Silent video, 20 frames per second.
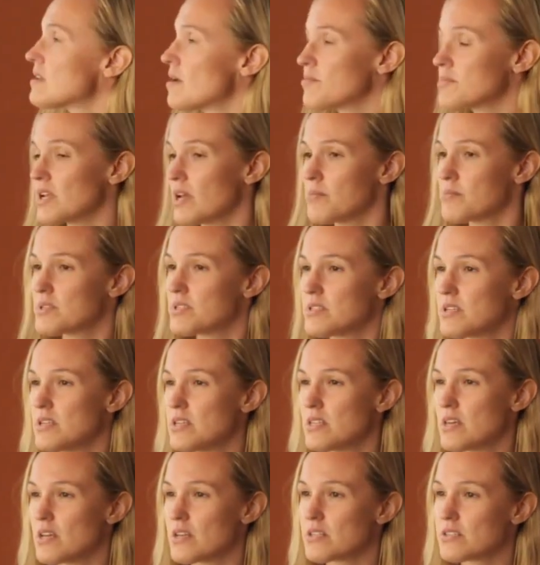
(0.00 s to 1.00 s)
sometimes
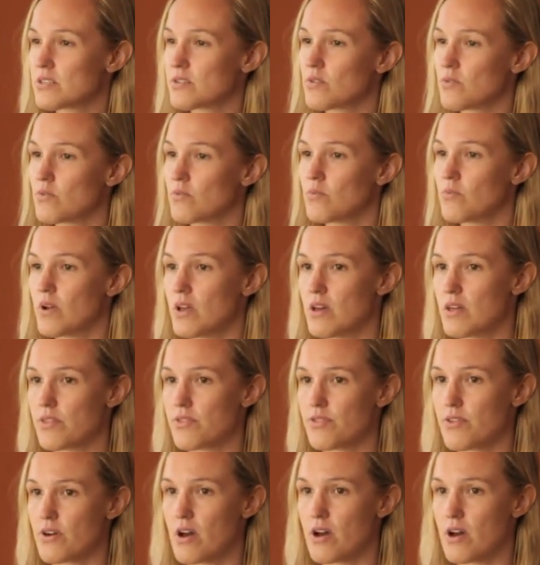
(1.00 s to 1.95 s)
see this with